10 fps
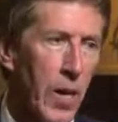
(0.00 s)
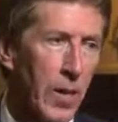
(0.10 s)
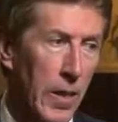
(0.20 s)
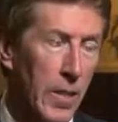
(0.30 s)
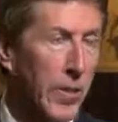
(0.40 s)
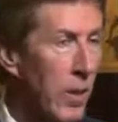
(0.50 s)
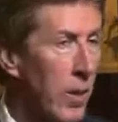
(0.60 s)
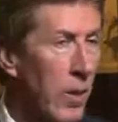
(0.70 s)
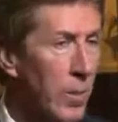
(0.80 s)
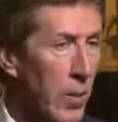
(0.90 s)
That is
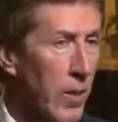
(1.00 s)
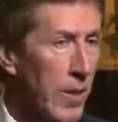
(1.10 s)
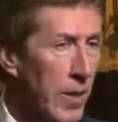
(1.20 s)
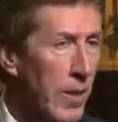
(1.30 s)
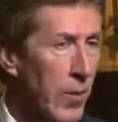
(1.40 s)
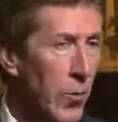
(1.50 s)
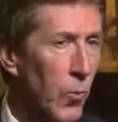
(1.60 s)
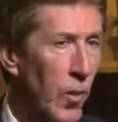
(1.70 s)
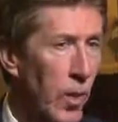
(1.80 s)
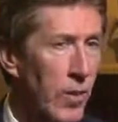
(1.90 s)
not, but it is
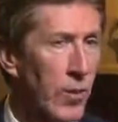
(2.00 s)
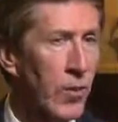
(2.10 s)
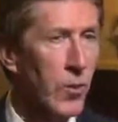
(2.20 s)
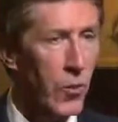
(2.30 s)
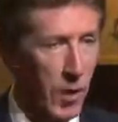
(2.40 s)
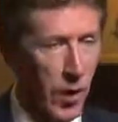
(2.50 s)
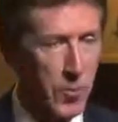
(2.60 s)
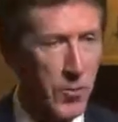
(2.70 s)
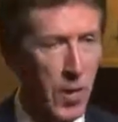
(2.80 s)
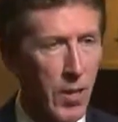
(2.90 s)
what 2
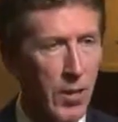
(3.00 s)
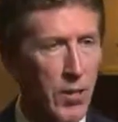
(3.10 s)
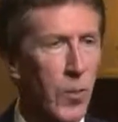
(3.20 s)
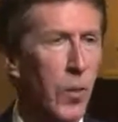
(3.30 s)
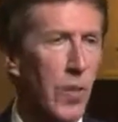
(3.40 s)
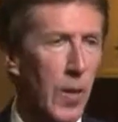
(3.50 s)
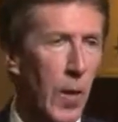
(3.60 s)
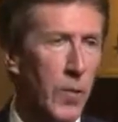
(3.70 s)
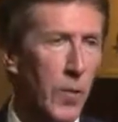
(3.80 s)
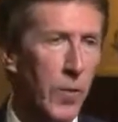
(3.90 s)
cops said and 2 other
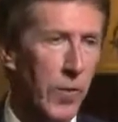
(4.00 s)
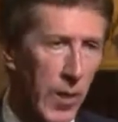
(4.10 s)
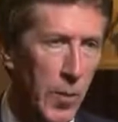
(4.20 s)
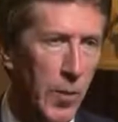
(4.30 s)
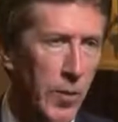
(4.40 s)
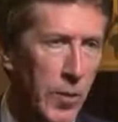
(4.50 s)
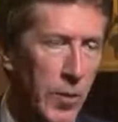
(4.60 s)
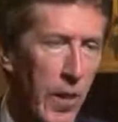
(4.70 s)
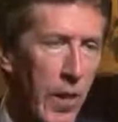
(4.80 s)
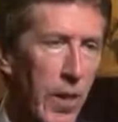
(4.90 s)
cops who were available to
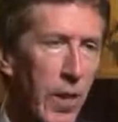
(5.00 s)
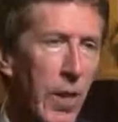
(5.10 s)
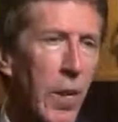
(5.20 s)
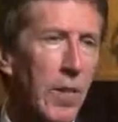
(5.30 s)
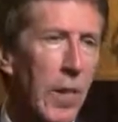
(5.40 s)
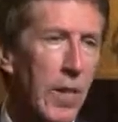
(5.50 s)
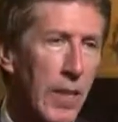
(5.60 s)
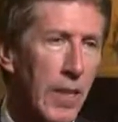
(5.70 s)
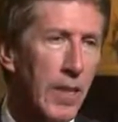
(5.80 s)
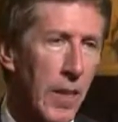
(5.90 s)
say, that
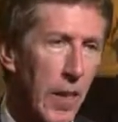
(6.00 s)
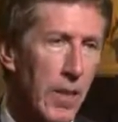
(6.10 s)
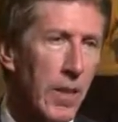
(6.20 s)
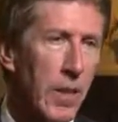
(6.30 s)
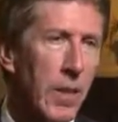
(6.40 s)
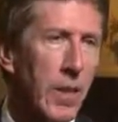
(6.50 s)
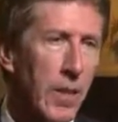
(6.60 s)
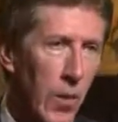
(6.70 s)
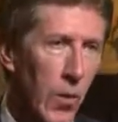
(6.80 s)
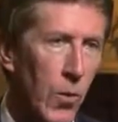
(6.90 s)
he said,
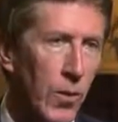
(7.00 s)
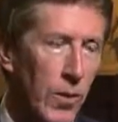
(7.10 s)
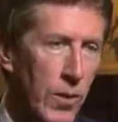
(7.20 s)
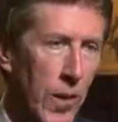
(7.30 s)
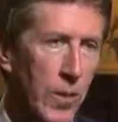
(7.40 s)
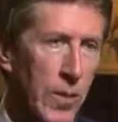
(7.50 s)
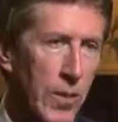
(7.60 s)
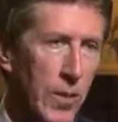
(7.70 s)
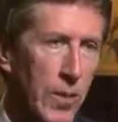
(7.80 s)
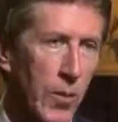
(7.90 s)
"No, that's not my
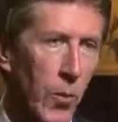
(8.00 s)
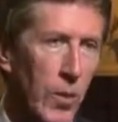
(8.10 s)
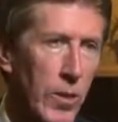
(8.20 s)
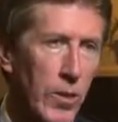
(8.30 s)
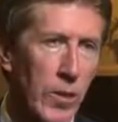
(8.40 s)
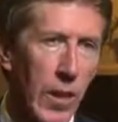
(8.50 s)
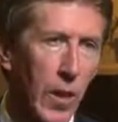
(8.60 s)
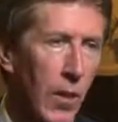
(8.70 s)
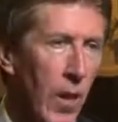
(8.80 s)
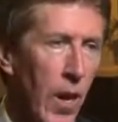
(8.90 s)
son's voice."
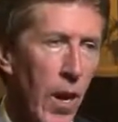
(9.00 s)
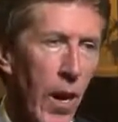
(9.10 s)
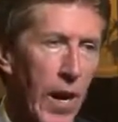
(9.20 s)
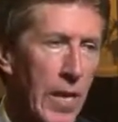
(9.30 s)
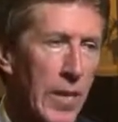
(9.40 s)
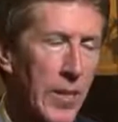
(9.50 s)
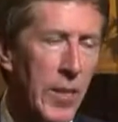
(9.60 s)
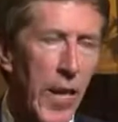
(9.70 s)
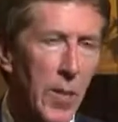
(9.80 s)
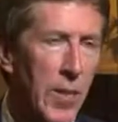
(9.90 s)
Now, it's
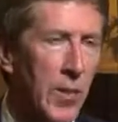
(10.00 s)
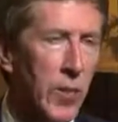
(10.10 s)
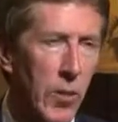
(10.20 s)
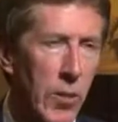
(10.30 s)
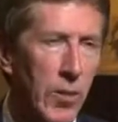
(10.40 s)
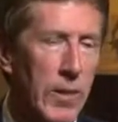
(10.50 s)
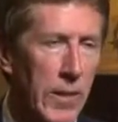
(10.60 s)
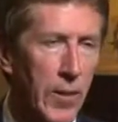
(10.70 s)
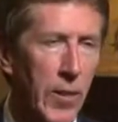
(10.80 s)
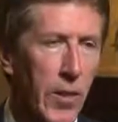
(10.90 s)
got to be extraordinarily
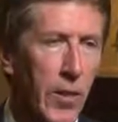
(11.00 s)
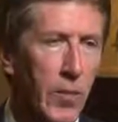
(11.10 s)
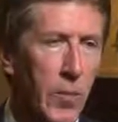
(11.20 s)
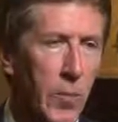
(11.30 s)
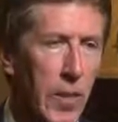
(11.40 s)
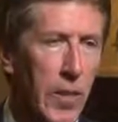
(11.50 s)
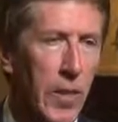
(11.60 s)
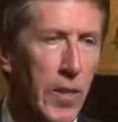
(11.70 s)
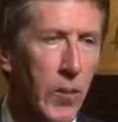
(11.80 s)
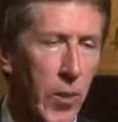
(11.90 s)
difficult to be
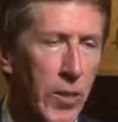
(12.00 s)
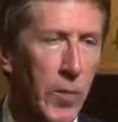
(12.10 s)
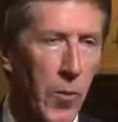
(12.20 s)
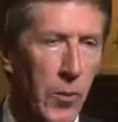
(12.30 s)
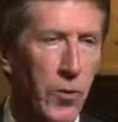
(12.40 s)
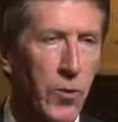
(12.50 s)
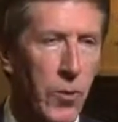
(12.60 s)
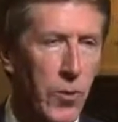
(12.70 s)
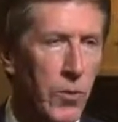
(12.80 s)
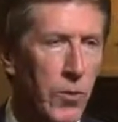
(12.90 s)
in Tracy Martin's
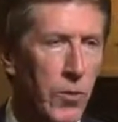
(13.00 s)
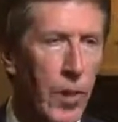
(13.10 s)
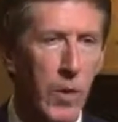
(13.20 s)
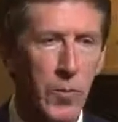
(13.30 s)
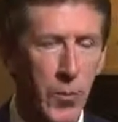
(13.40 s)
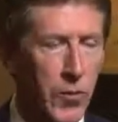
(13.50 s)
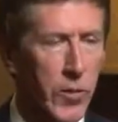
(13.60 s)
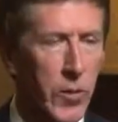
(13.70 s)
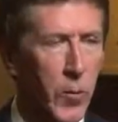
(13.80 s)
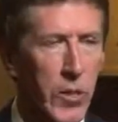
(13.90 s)
shoes and to
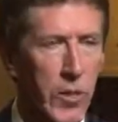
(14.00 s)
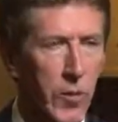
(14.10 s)
Sabrina